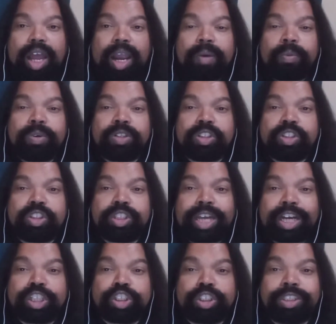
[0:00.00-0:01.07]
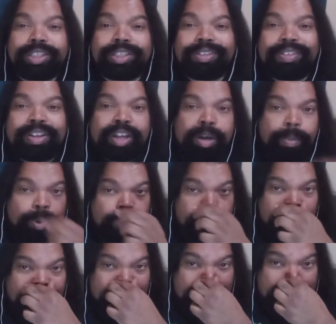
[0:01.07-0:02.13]
was actually thinking about
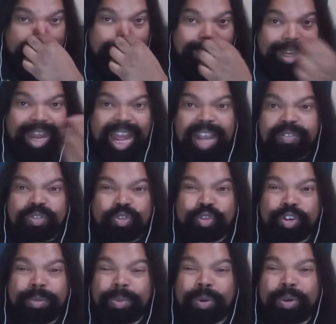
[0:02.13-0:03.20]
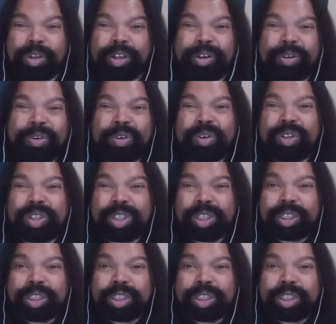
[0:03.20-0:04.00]
doing like a live stream earlier,